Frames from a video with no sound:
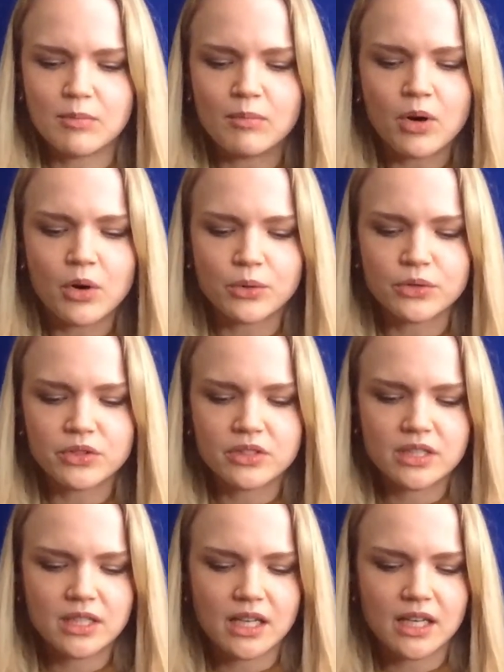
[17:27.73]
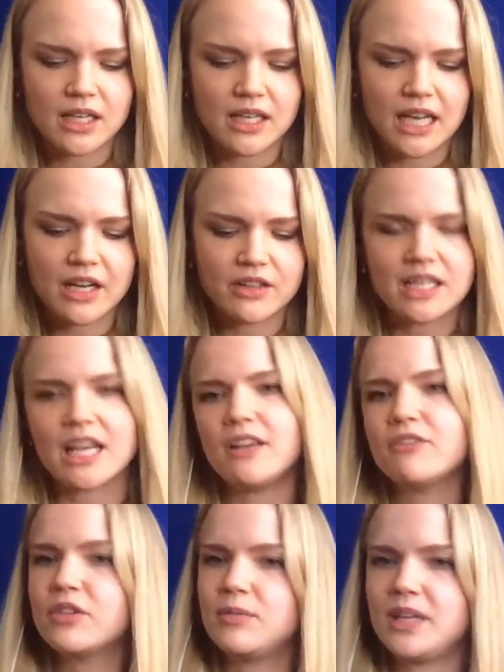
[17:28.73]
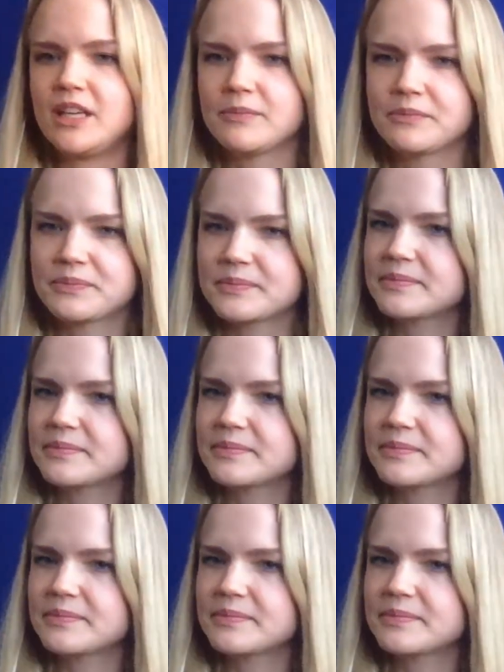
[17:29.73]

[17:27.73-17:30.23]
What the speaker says: the most airtight for me.